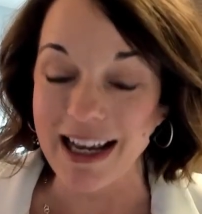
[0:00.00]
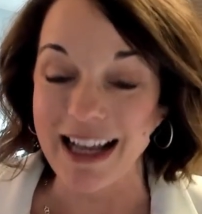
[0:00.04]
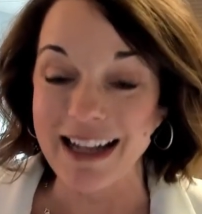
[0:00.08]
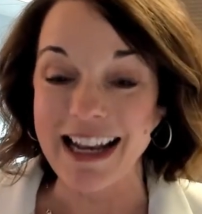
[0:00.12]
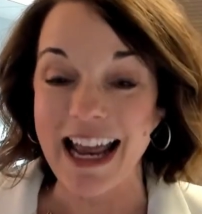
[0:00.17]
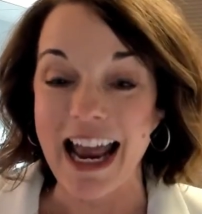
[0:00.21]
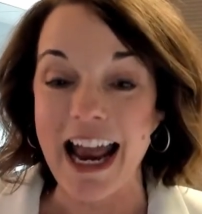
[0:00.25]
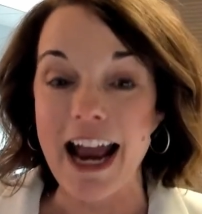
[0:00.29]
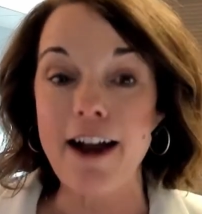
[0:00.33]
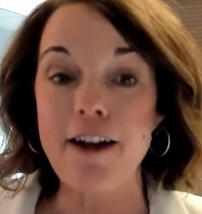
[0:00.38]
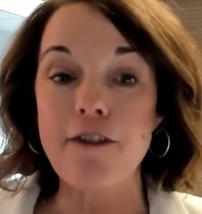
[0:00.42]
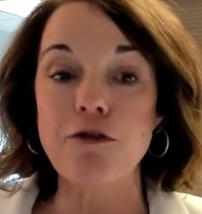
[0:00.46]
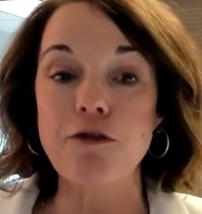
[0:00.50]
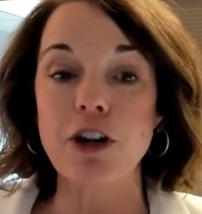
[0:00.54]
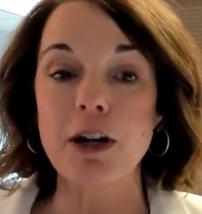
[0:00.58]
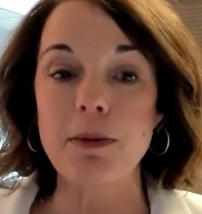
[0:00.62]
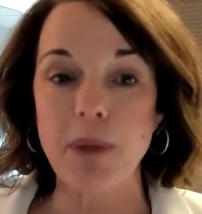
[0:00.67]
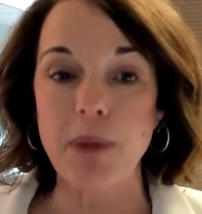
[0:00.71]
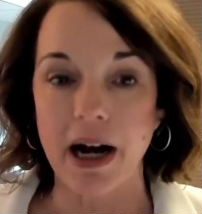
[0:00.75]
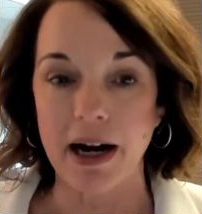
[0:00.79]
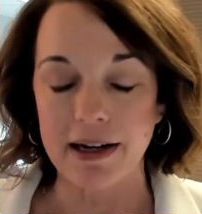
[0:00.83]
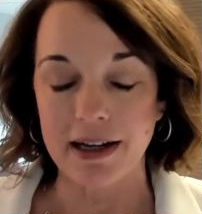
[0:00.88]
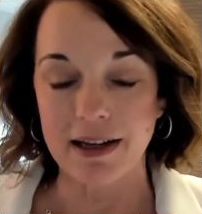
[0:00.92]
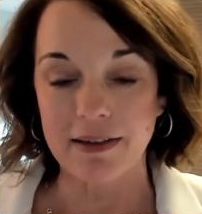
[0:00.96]
And
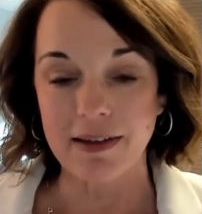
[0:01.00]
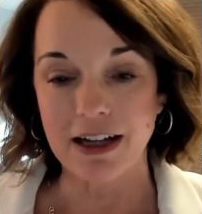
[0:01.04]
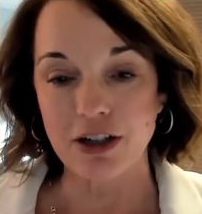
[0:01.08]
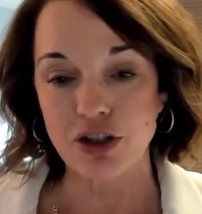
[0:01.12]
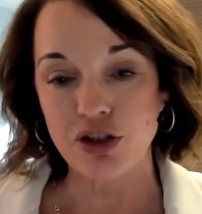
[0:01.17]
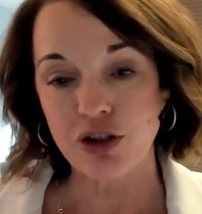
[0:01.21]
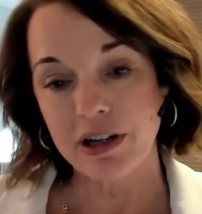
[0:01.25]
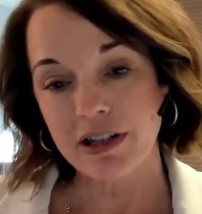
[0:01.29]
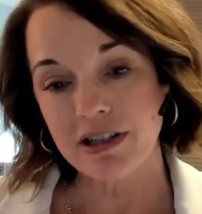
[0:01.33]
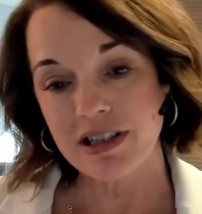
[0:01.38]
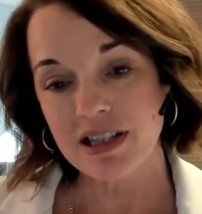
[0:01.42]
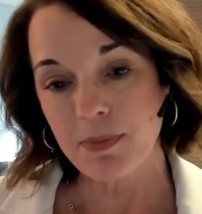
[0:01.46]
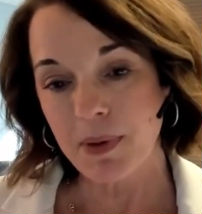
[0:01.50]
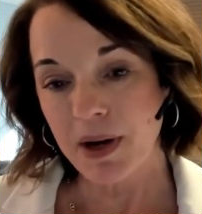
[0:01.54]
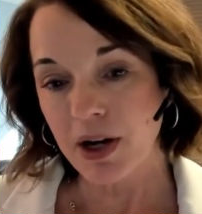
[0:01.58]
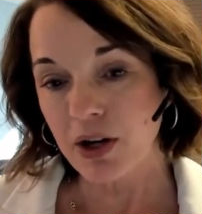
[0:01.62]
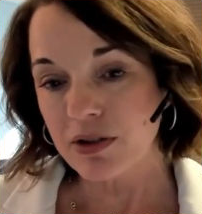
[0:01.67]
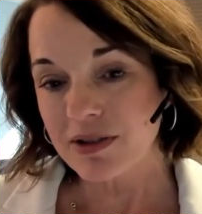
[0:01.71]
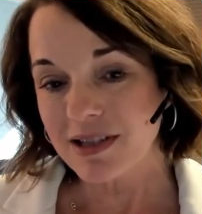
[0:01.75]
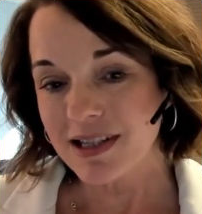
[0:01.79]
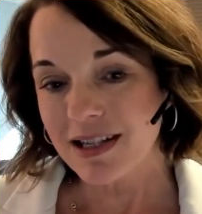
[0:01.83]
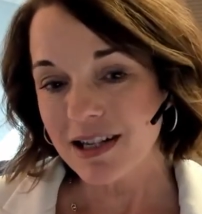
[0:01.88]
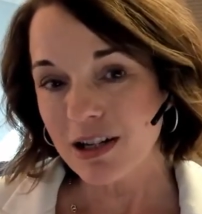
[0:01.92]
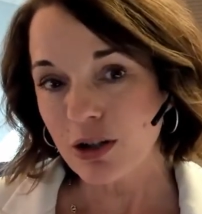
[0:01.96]
everybody, that
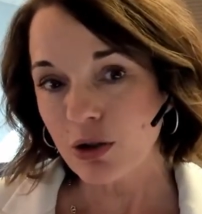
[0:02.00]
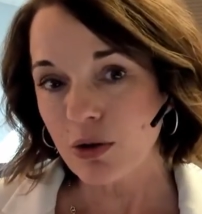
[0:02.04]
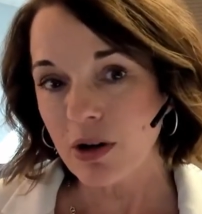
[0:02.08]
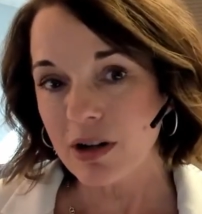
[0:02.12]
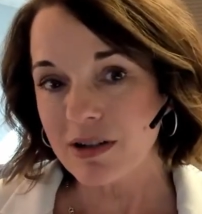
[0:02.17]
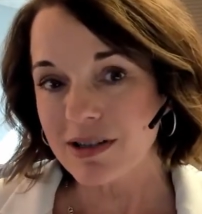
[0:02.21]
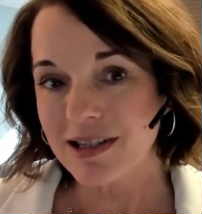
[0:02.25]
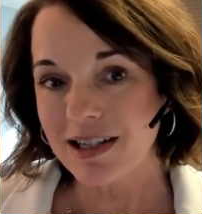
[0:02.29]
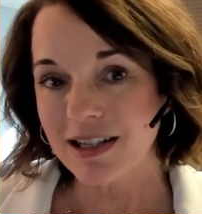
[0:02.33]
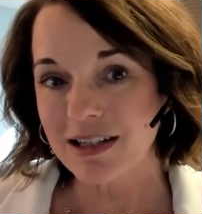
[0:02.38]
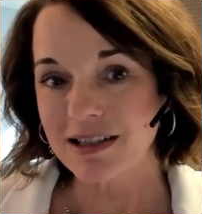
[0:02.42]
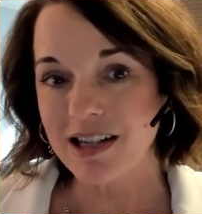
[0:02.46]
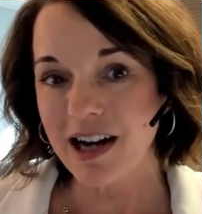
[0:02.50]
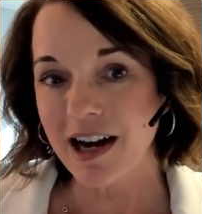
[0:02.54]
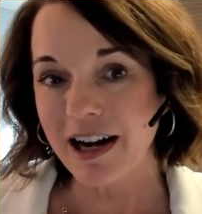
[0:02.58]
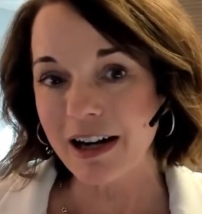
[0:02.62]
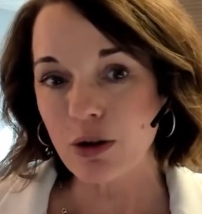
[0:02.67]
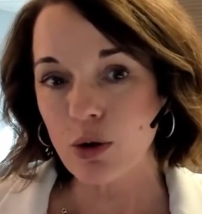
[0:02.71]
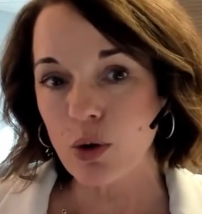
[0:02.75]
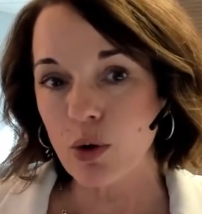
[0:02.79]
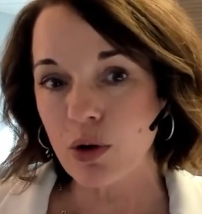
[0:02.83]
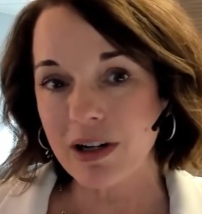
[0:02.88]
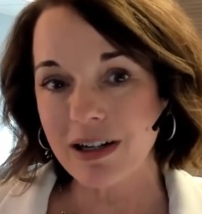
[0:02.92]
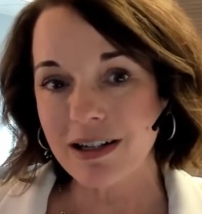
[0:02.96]
transparency across the
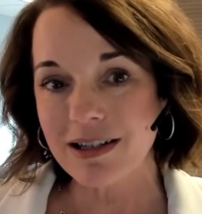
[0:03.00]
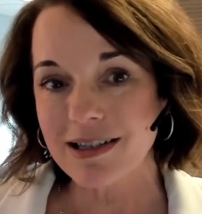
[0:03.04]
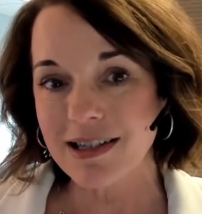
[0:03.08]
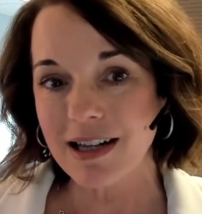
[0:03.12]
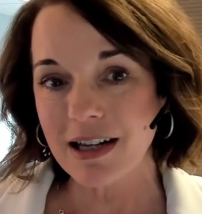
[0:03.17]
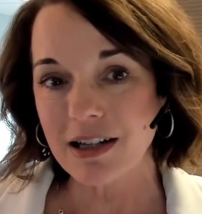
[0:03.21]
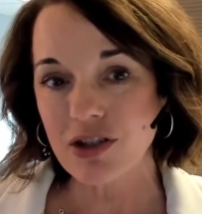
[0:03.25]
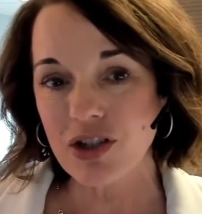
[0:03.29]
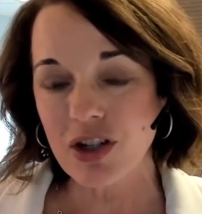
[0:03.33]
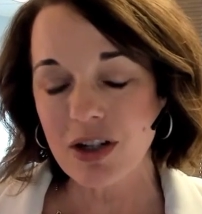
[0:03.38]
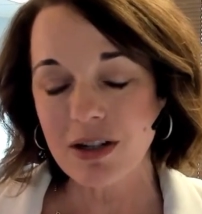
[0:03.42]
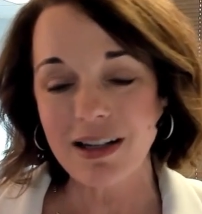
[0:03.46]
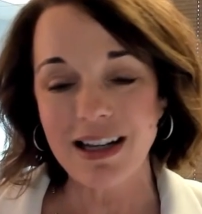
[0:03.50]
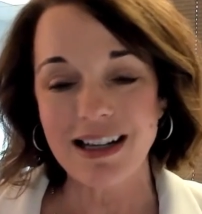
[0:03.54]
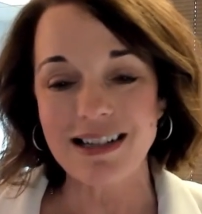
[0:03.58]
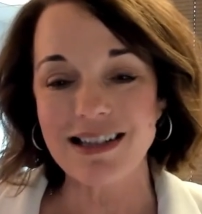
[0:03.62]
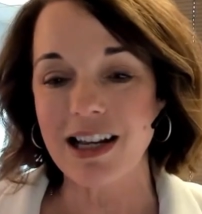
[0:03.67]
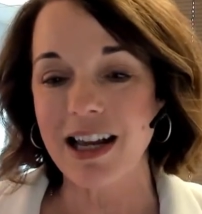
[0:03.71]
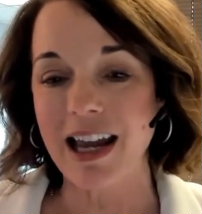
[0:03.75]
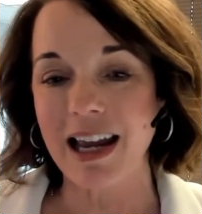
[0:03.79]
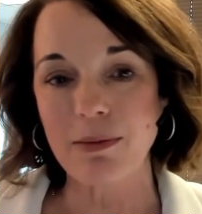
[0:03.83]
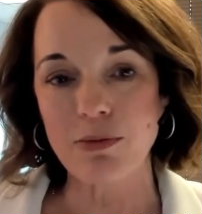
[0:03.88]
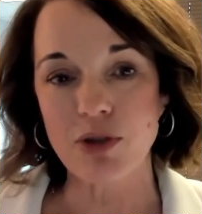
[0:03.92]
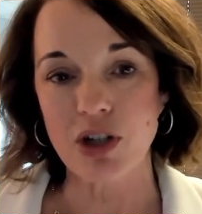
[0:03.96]
entire organization is
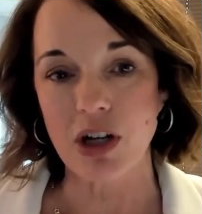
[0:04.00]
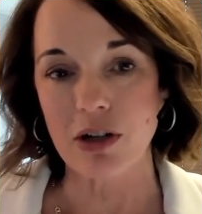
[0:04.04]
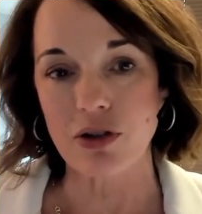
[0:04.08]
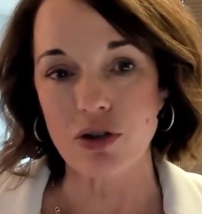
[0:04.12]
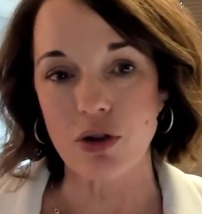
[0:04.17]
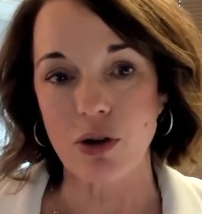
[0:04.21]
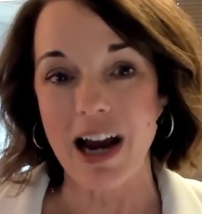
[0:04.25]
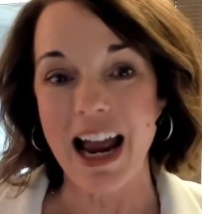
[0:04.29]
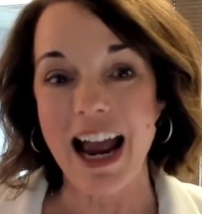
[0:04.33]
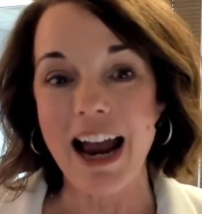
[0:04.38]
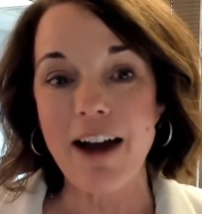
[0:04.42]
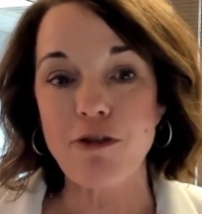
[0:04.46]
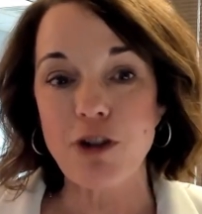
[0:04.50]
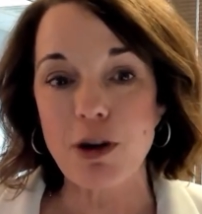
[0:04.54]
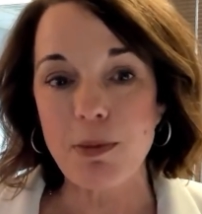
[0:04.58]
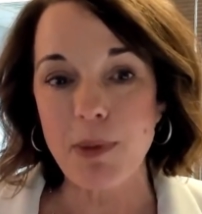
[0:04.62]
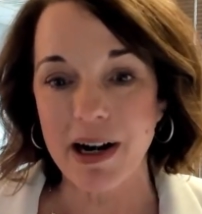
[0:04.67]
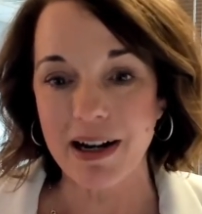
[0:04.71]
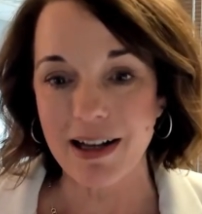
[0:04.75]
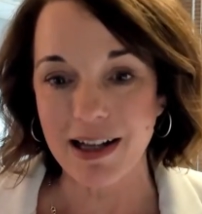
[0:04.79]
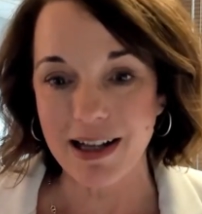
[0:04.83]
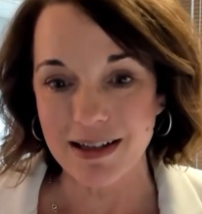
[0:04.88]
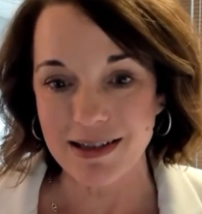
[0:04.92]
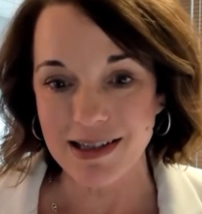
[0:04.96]
a game changer.
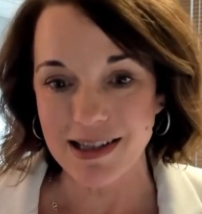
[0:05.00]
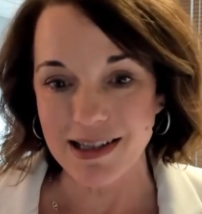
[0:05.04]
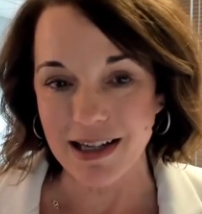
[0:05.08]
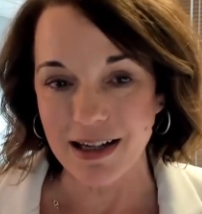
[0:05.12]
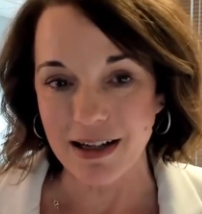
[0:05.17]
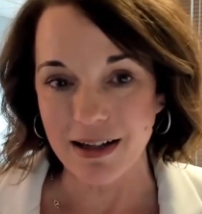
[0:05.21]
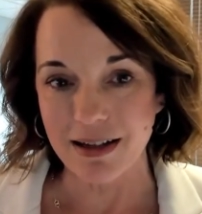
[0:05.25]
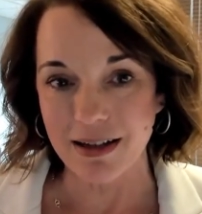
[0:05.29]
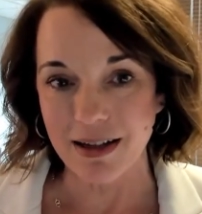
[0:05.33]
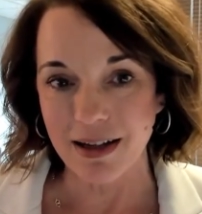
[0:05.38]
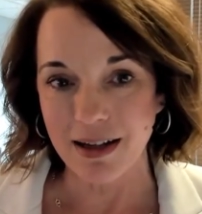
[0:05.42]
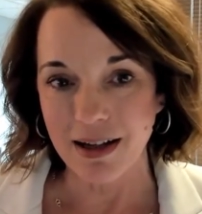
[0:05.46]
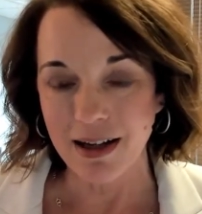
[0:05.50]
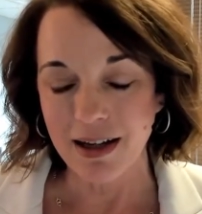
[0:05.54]
Everybody can see it.